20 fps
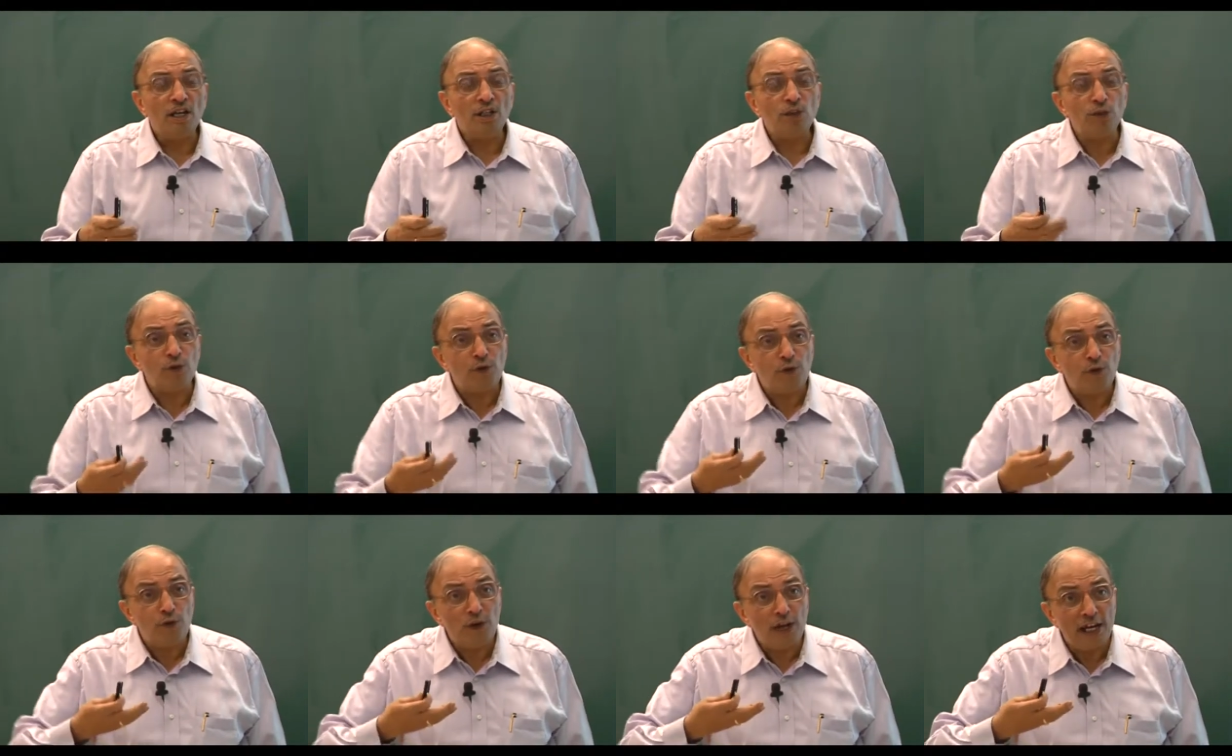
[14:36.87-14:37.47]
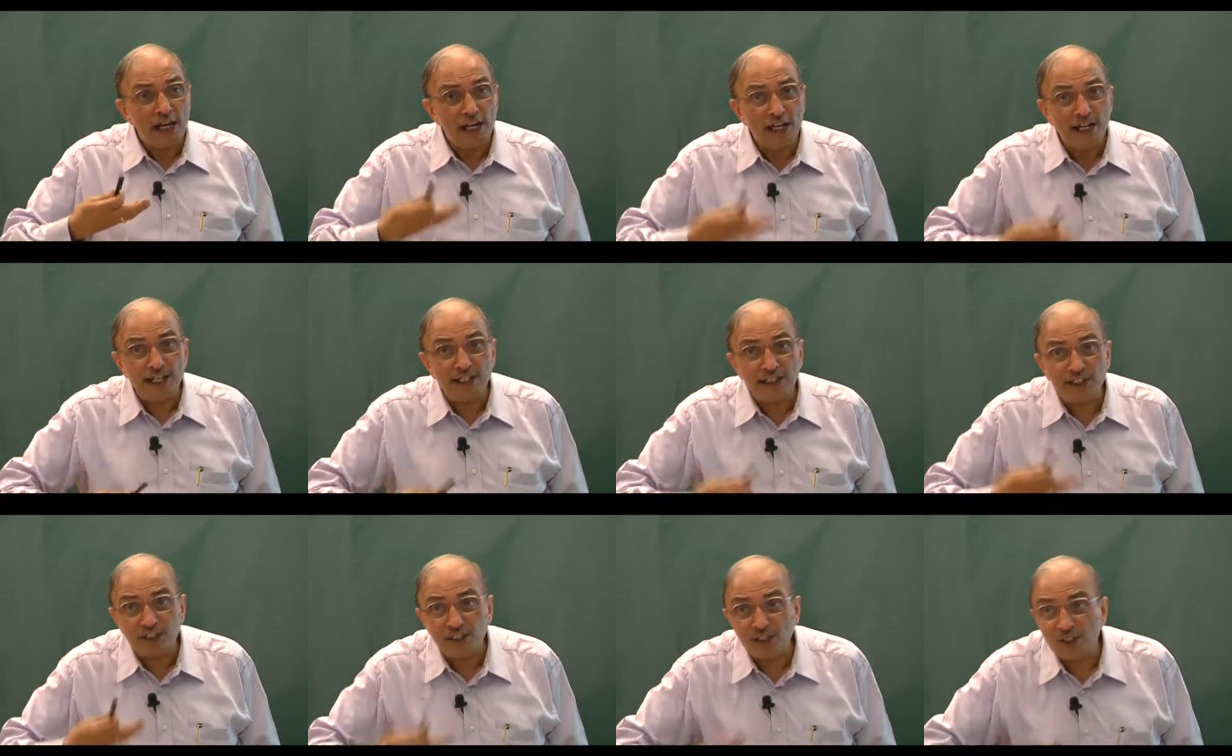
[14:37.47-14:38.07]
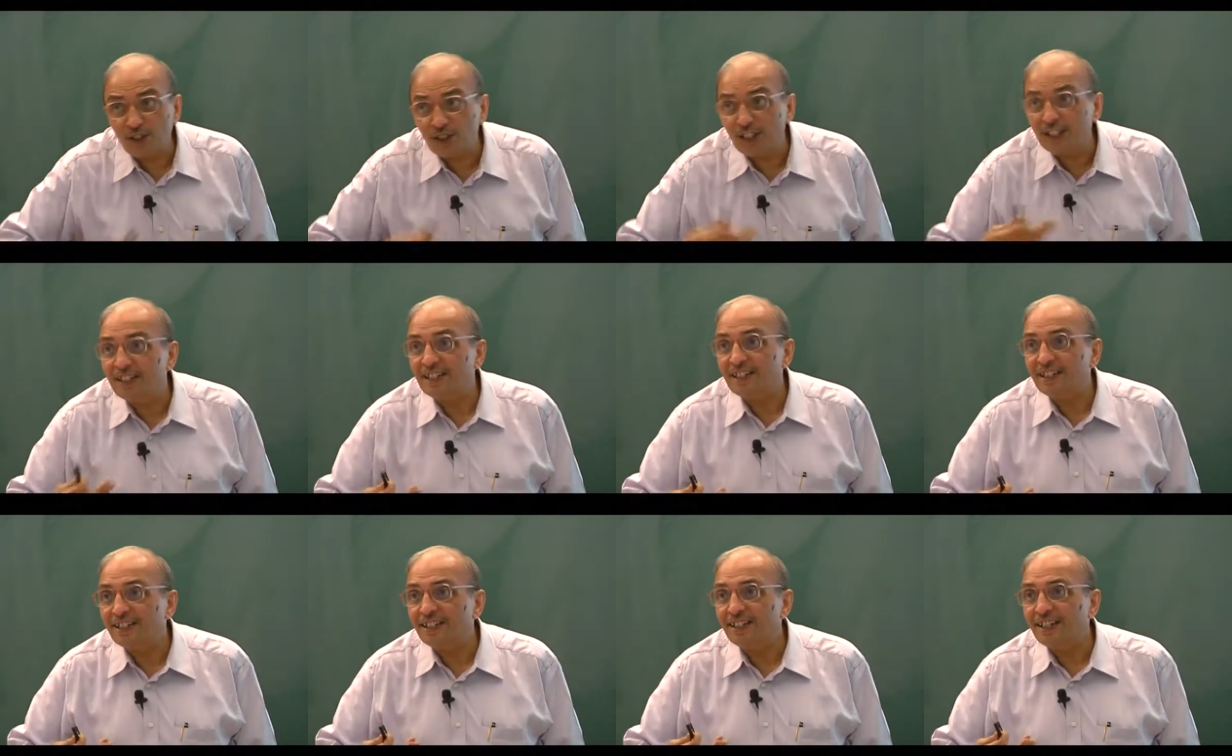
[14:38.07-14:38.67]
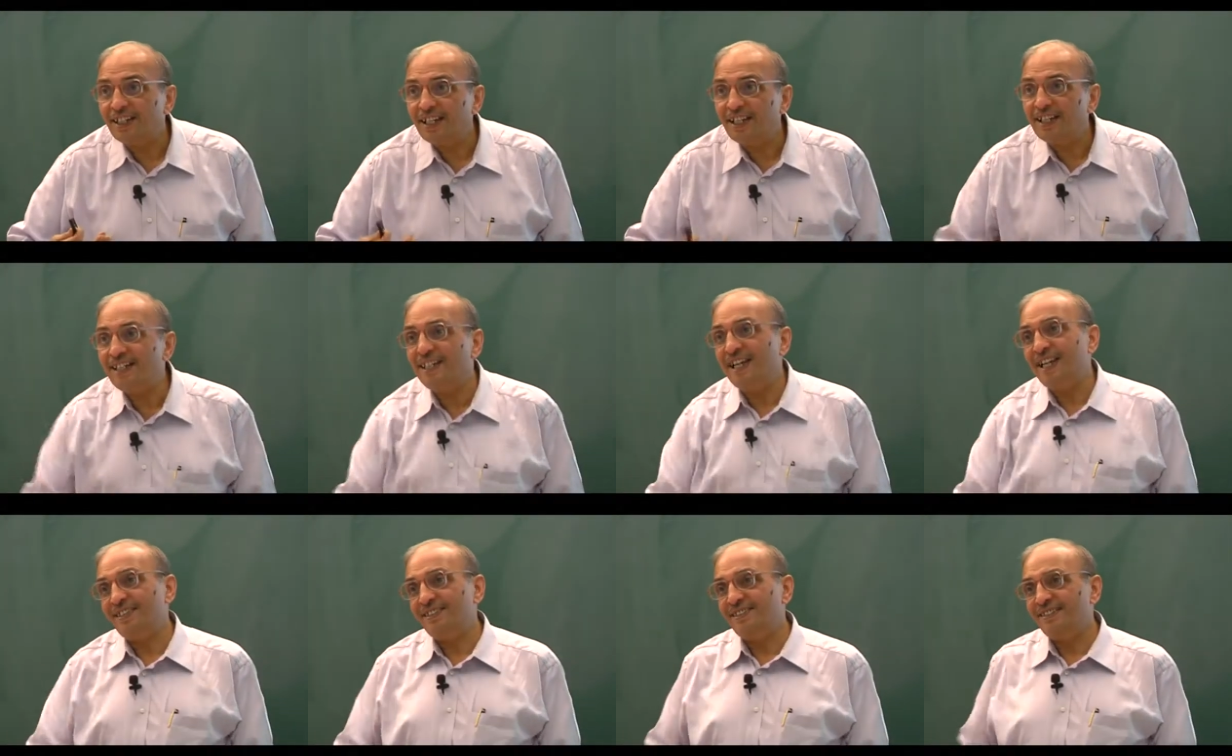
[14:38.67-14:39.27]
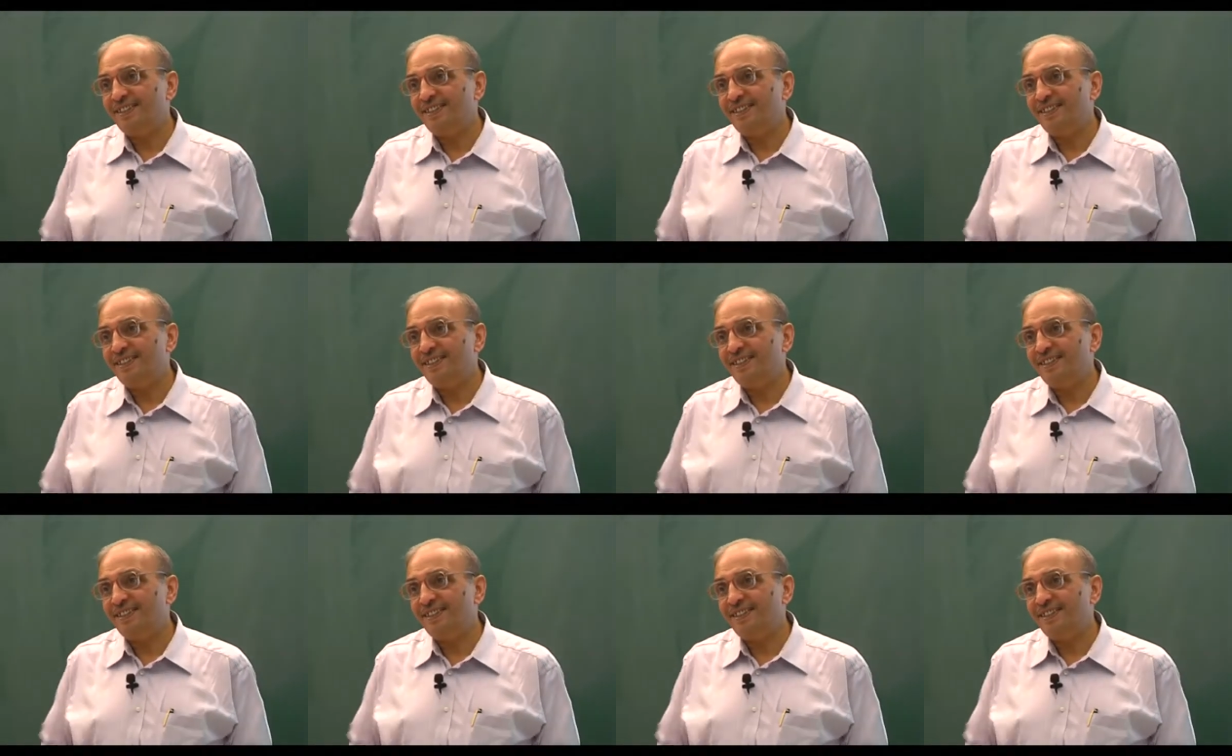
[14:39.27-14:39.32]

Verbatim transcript: to feel it genuinely. Anyhow,